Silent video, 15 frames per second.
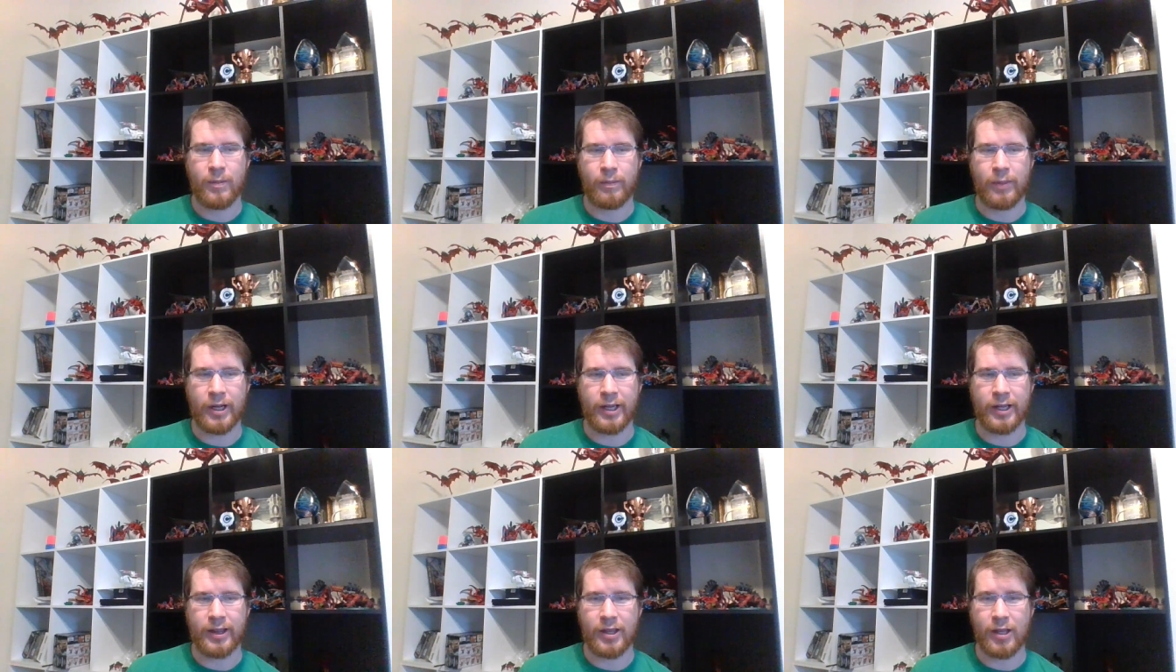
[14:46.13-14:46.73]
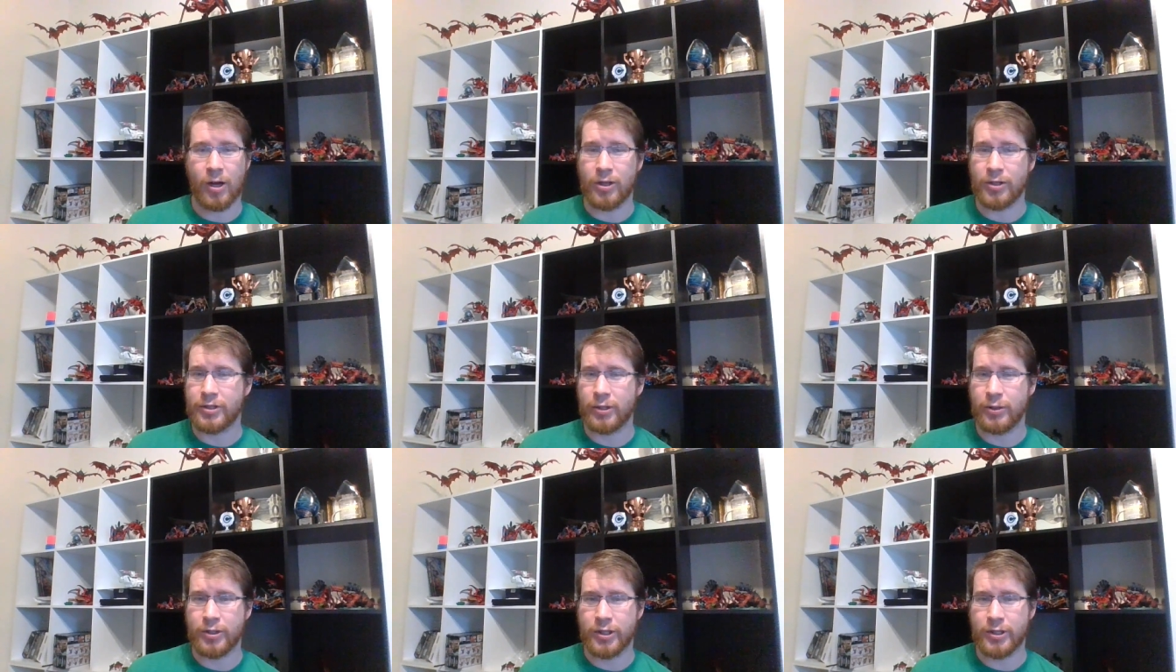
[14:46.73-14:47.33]
But
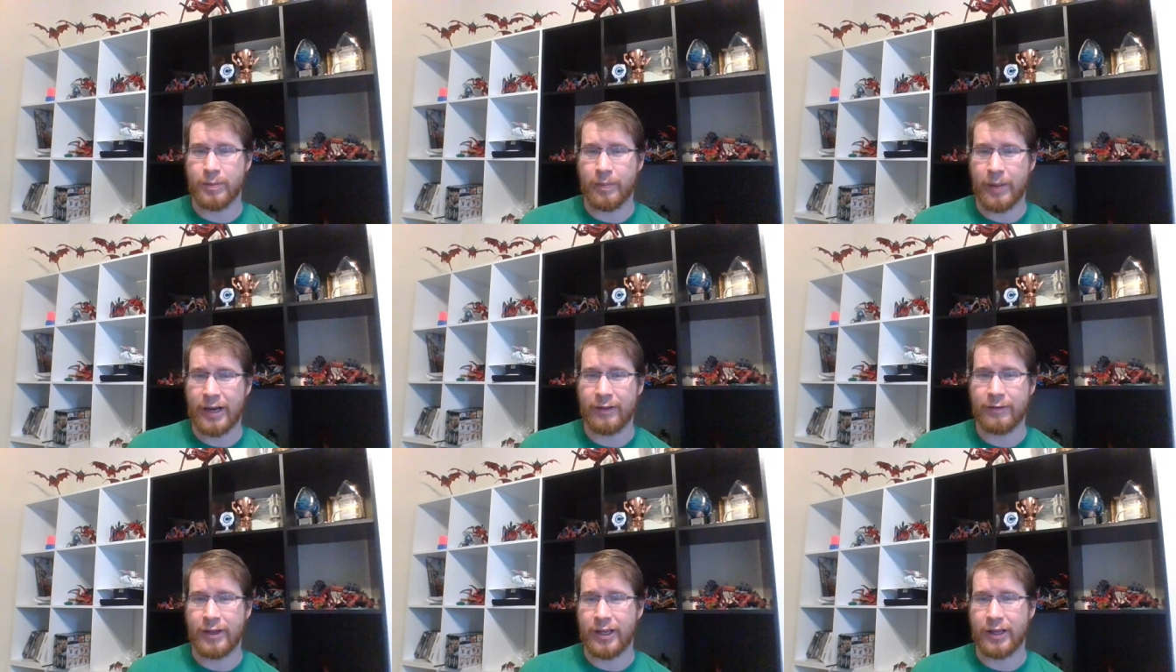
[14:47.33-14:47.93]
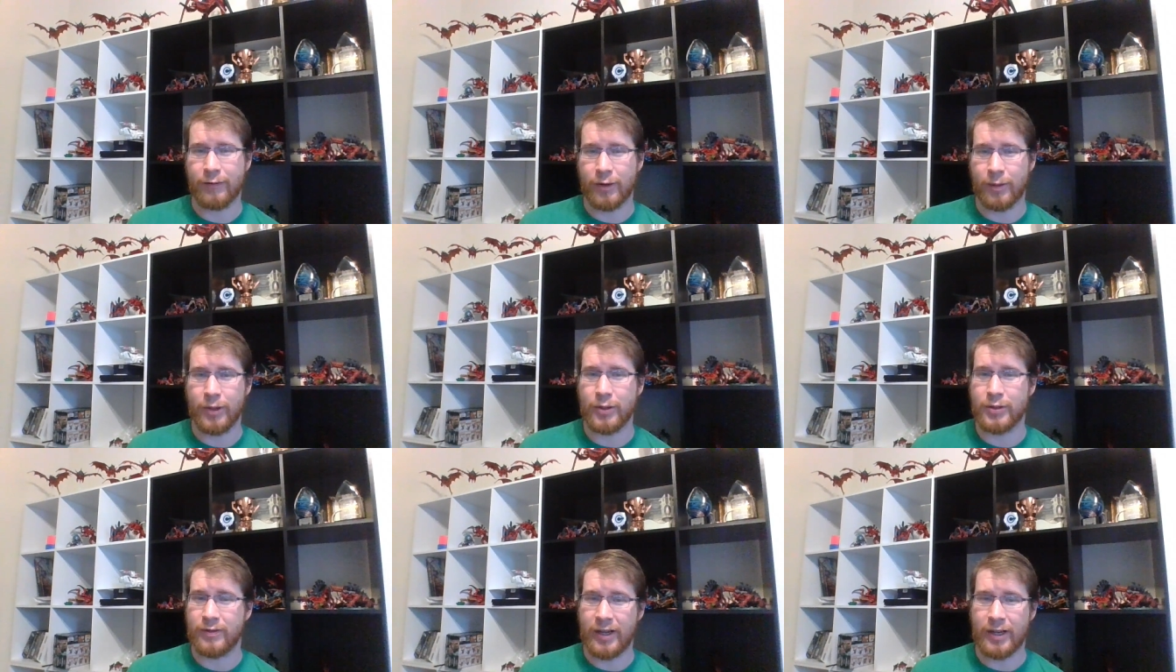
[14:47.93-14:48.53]
also just benefiting from
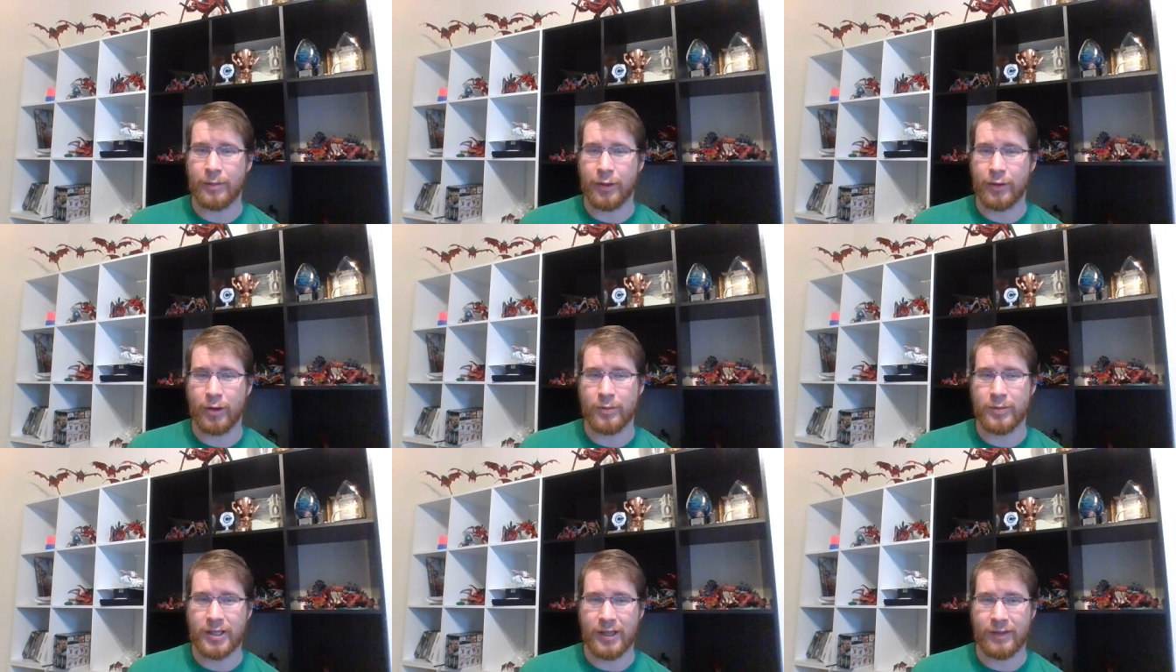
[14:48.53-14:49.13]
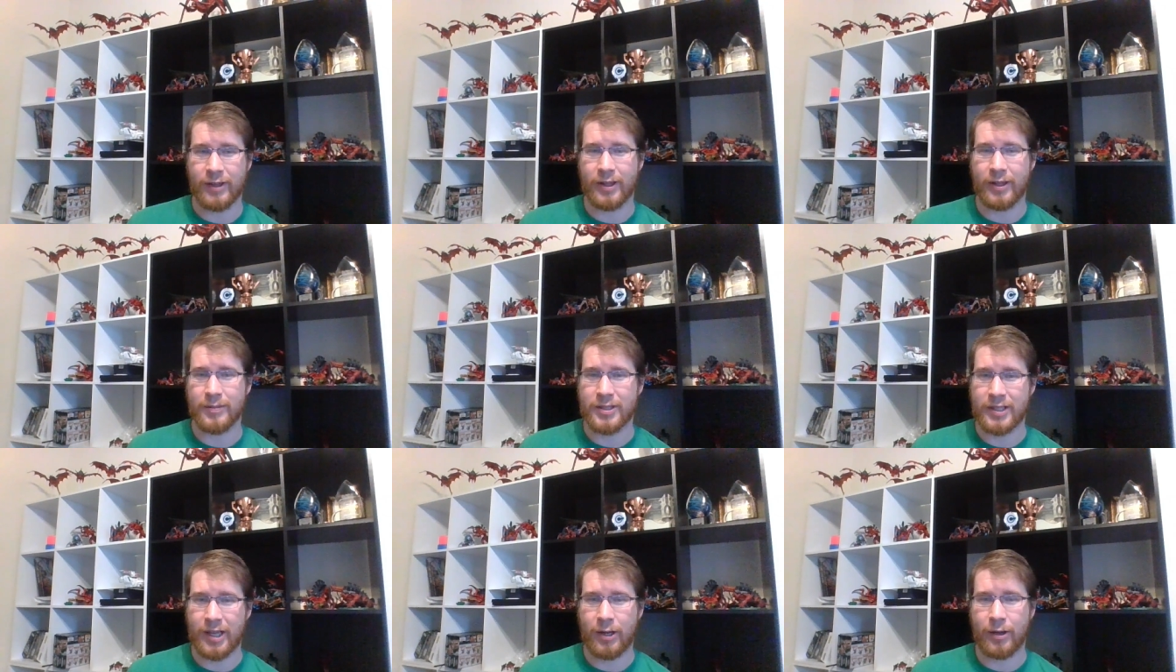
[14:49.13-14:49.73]
those venomthropes, giving them
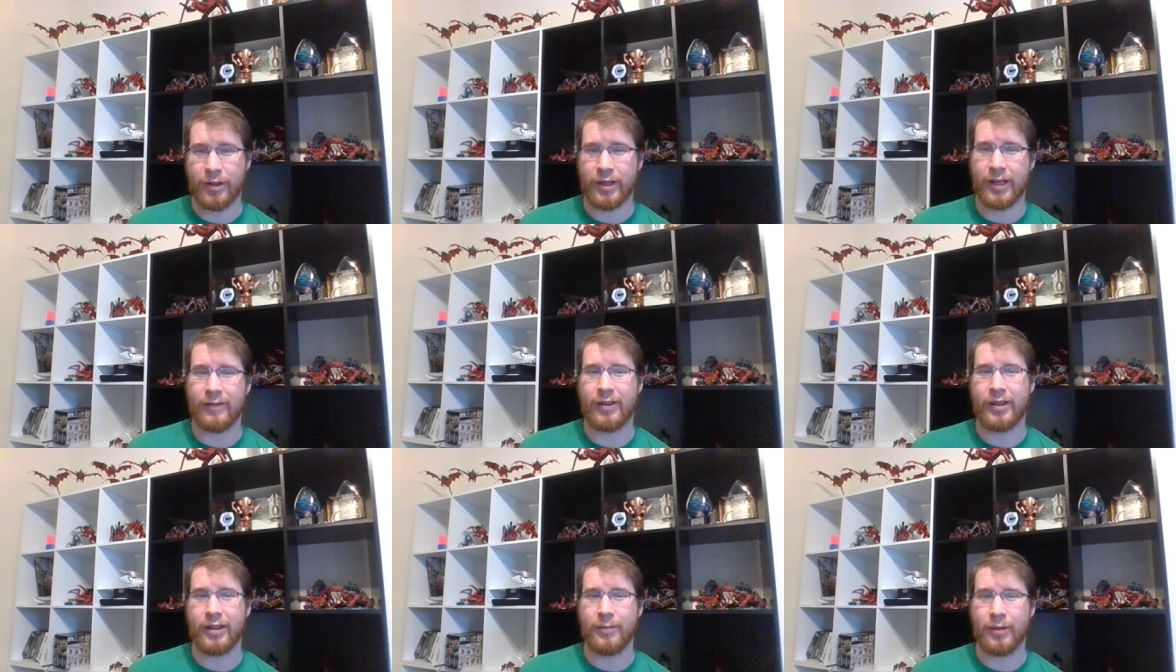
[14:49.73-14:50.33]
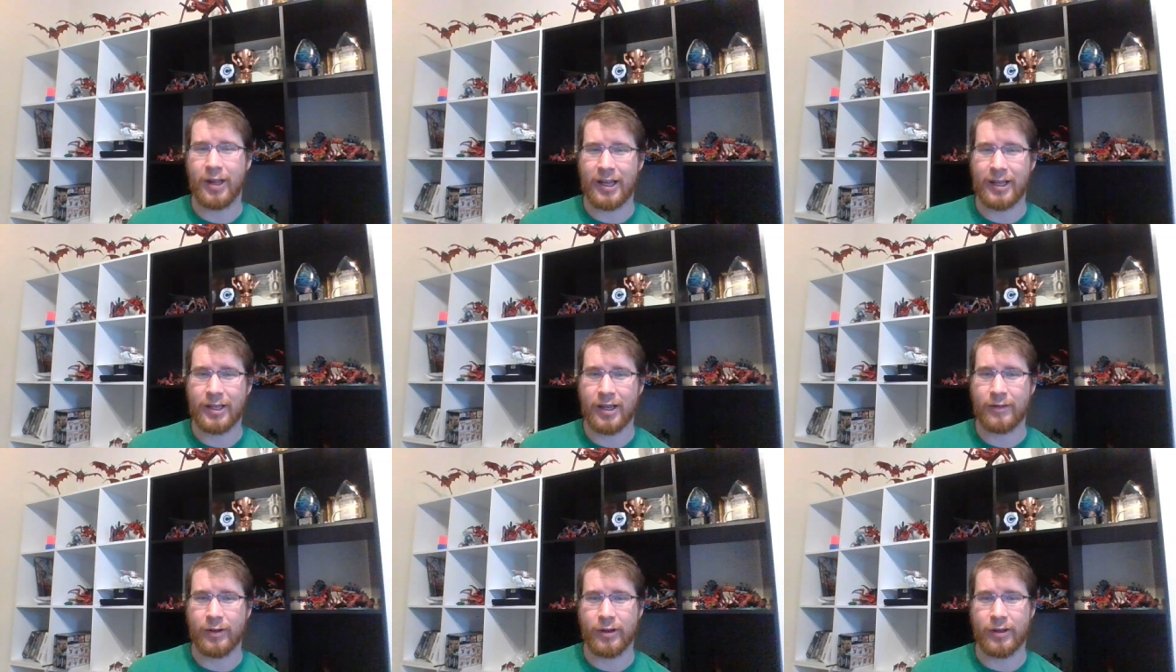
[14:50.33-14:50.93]
stealth, giving them like
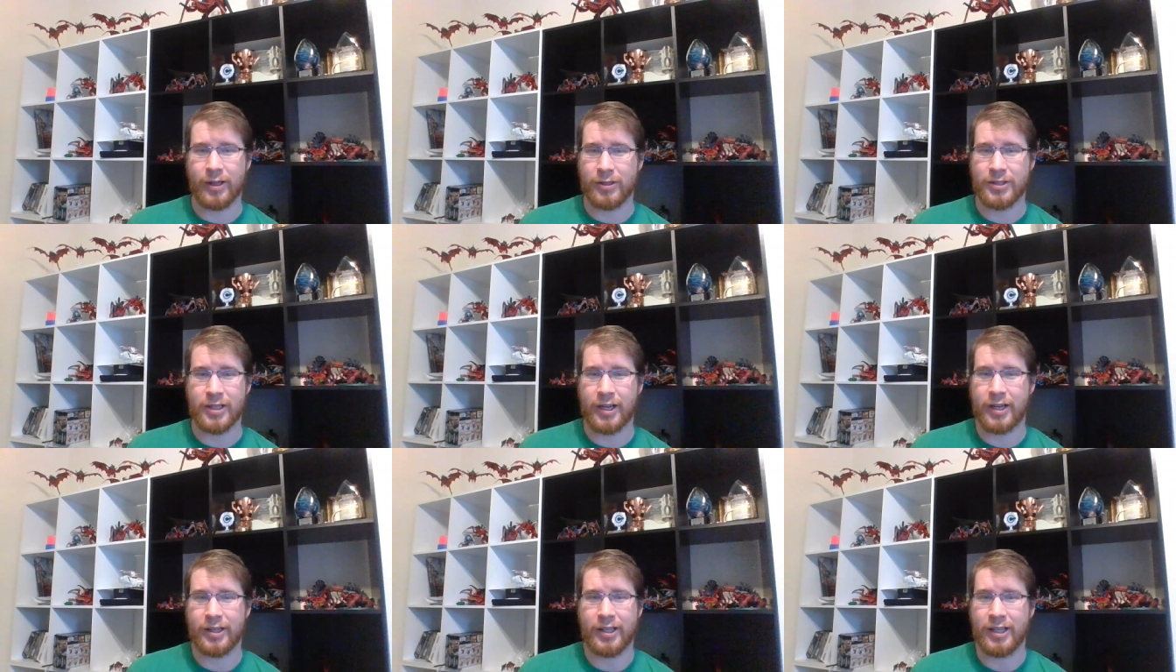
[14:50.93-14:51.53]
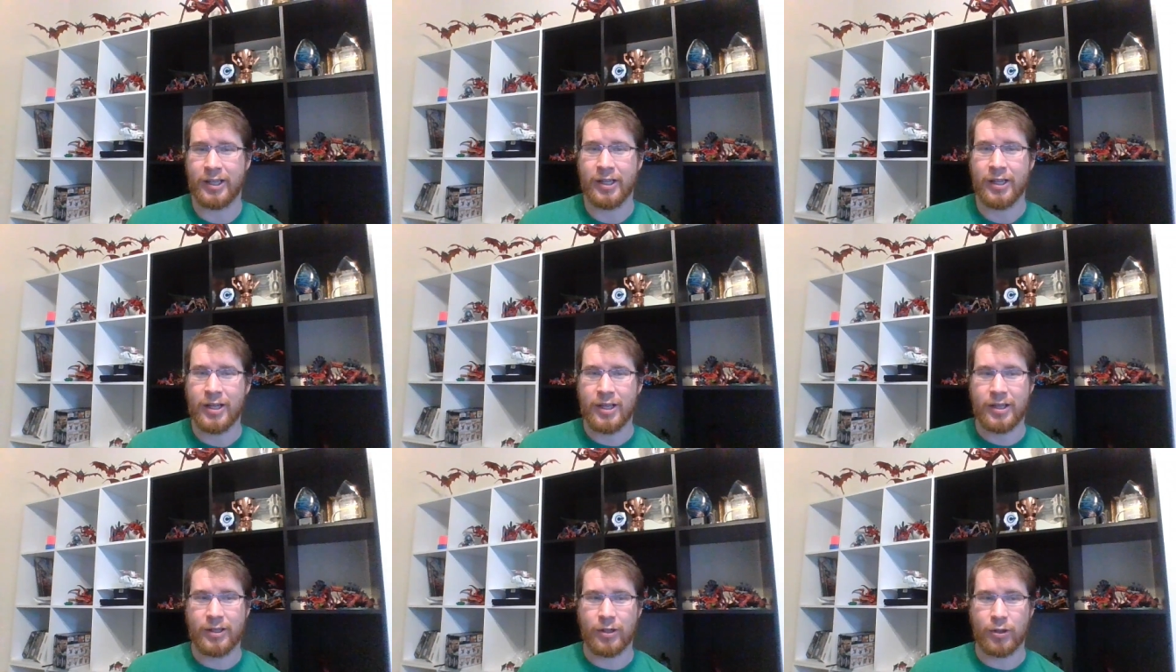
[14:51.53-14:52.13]
cover. They're suddenly
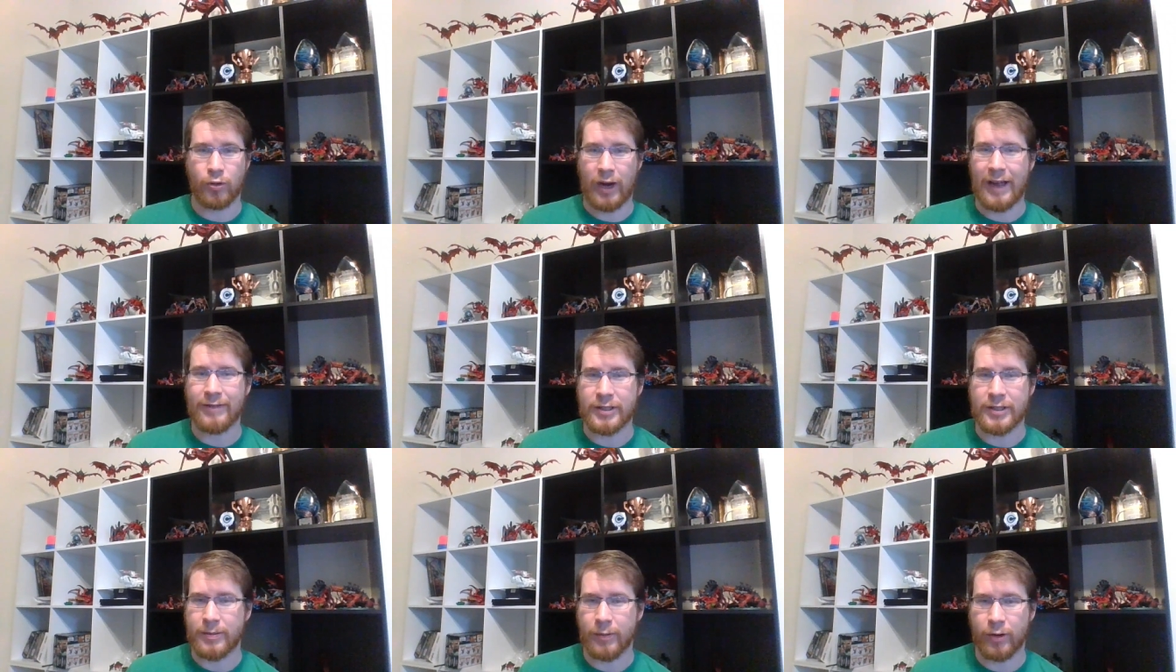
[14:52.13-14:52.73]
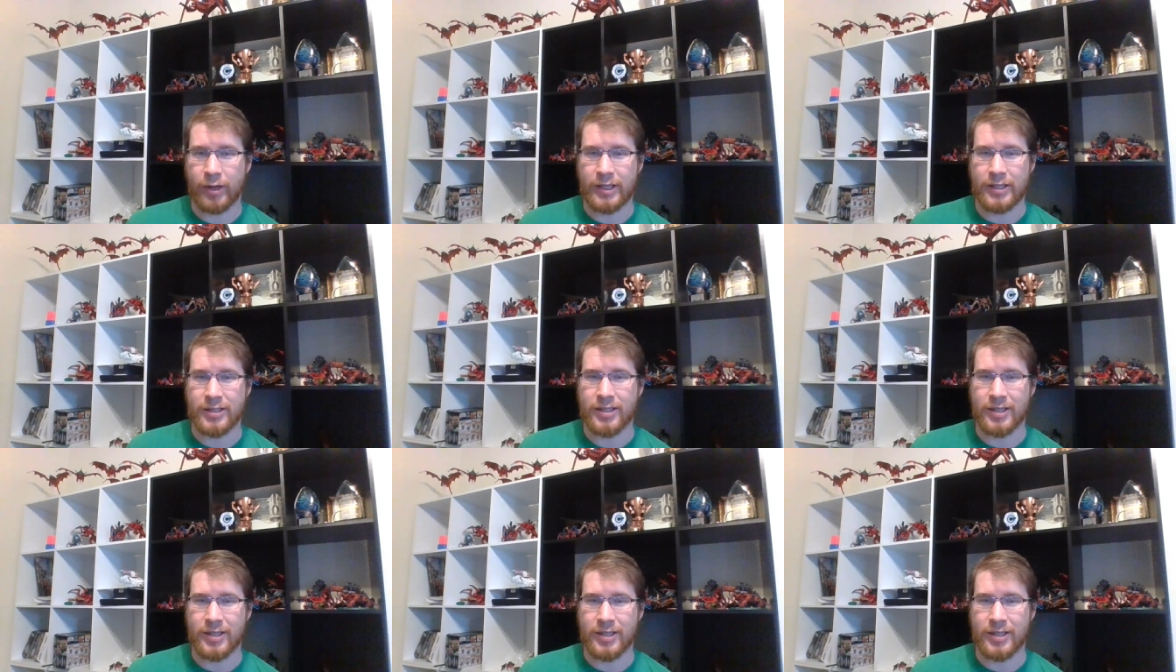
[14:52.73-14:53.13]
Gravis Marines